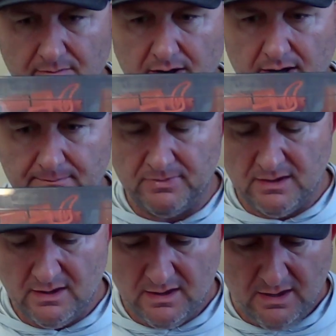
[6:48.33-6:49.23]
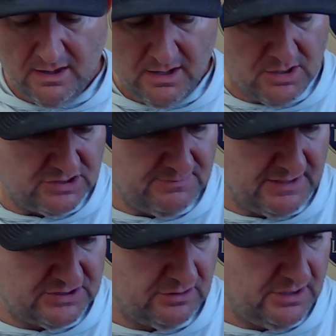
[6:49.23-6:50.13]
But just
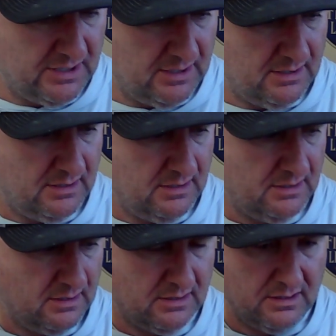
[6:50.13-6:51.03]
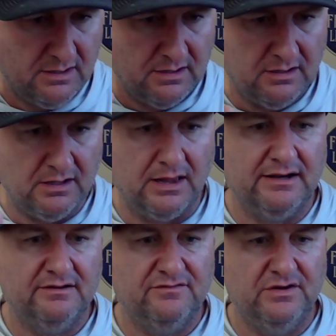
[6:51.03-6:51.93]
make sure you
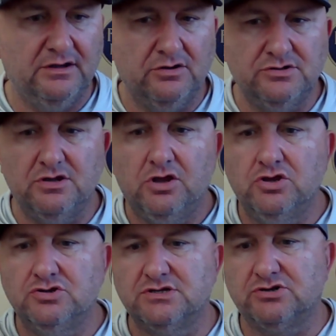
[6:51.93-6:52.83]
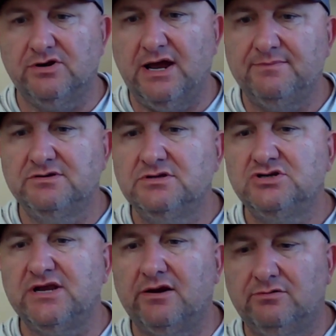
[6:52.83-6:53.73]
like this video, you subscribe to the
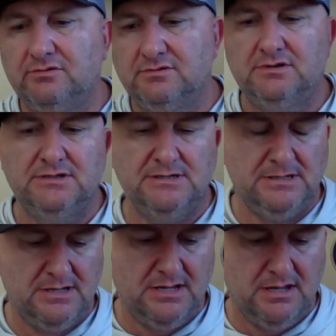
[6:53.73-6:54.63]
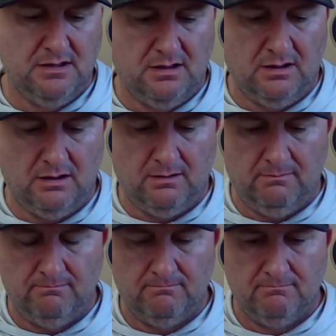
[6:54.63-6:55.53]
channel,
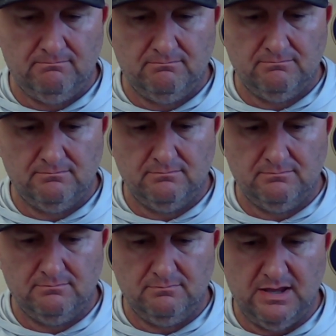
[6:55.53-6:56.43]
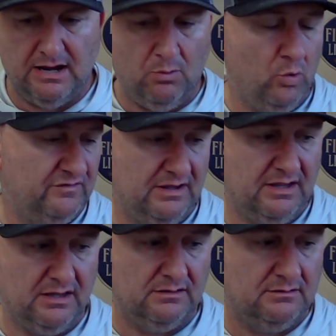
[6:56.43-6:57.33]
and then once
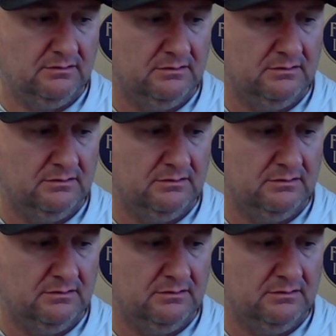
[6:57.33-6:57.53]
again,